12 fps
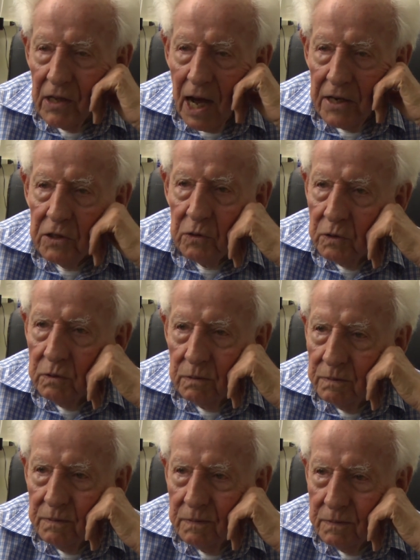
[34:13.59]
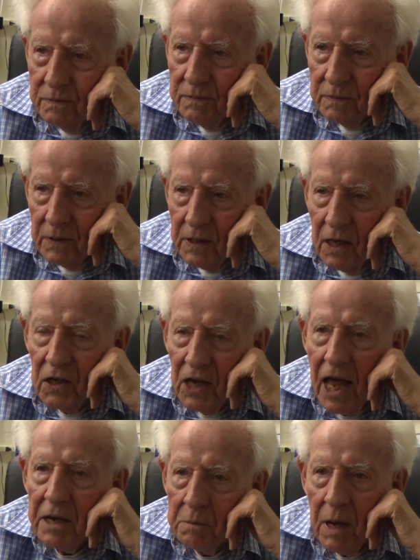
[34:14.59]
knew a
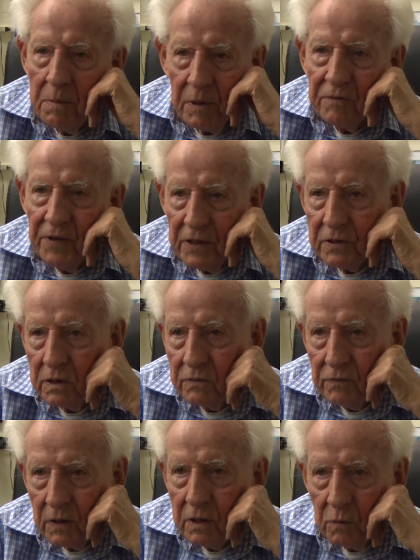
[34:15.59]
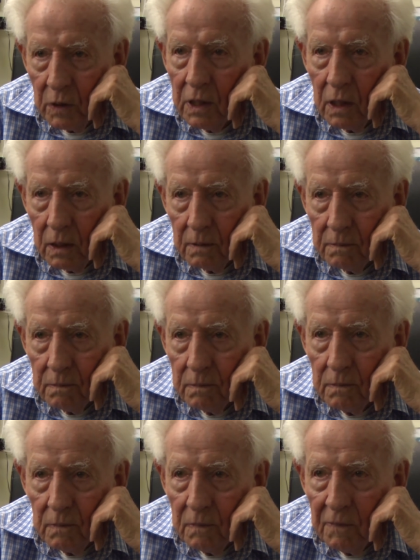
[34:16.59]
lot of my professors very well,
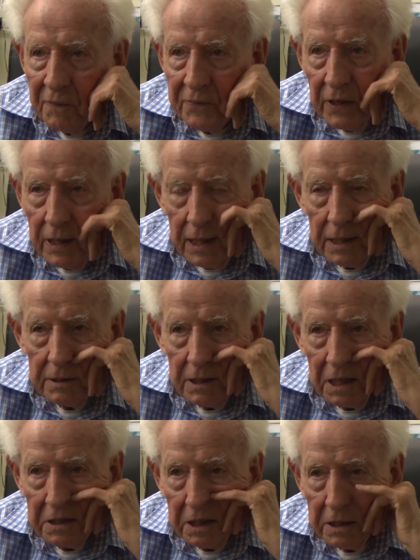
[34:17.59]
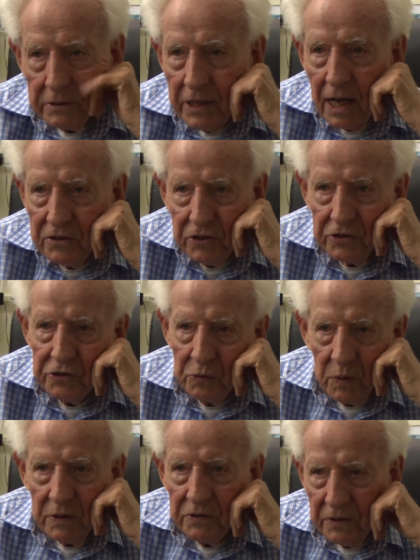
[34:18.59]
and not just the
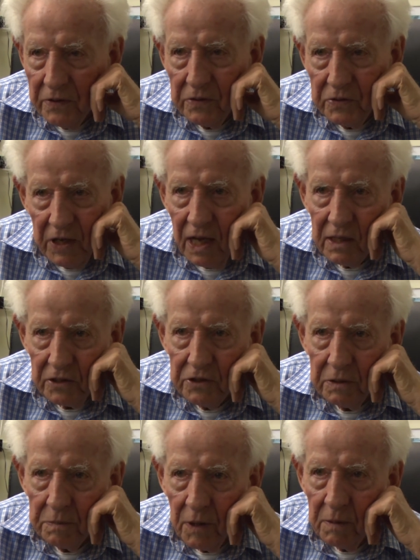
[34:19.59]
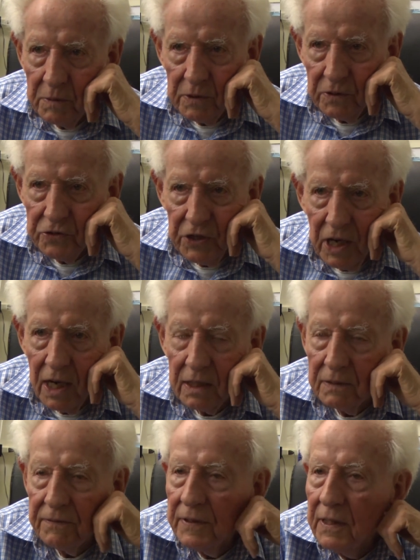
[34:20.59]
ones in the geology department or
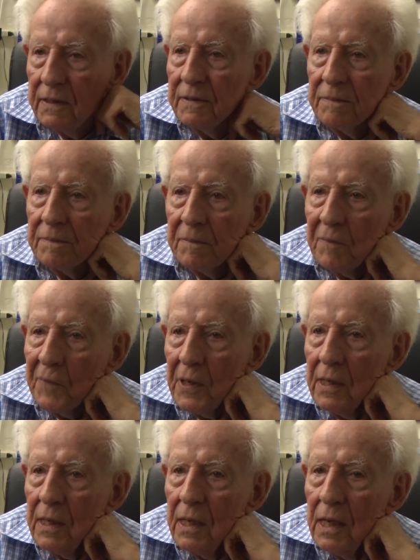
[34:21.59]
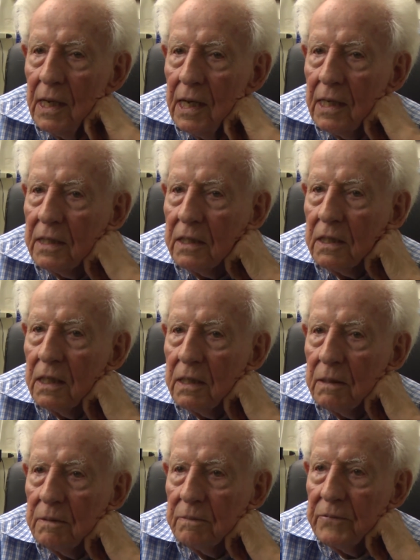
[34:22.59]
geography. And
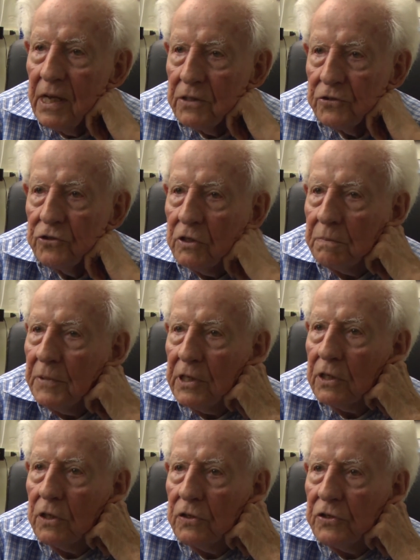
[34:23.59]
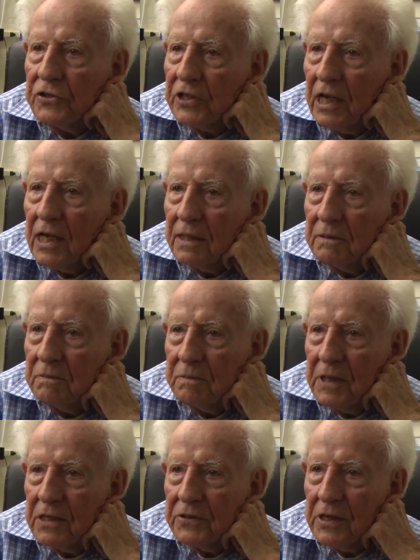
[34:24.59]
that stood me in good stead,
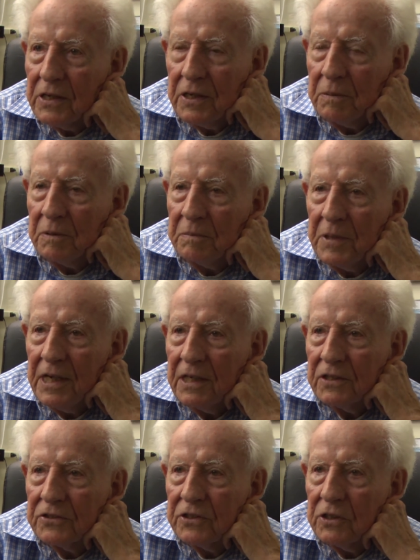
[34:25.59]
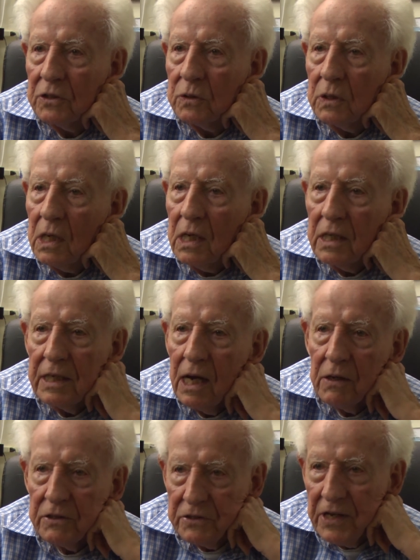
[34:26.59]
because they're human beings too.
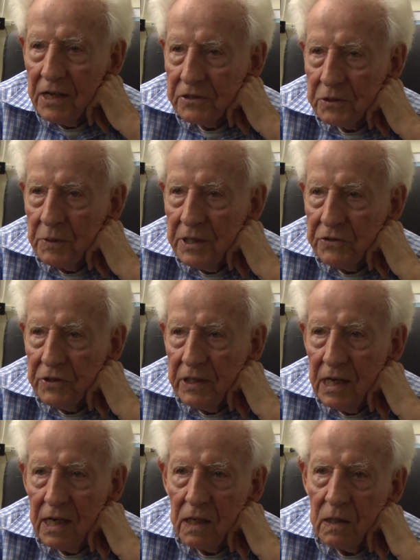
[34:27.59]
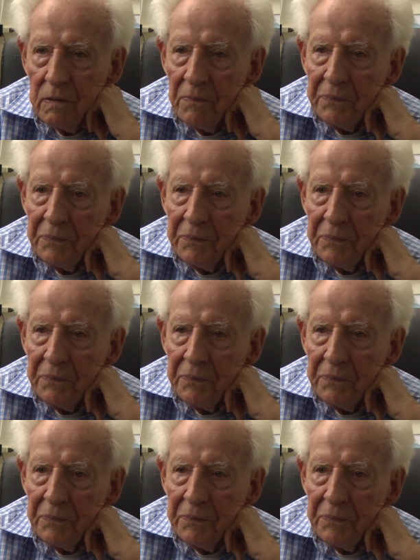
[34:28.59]
Now, it's not so easy now,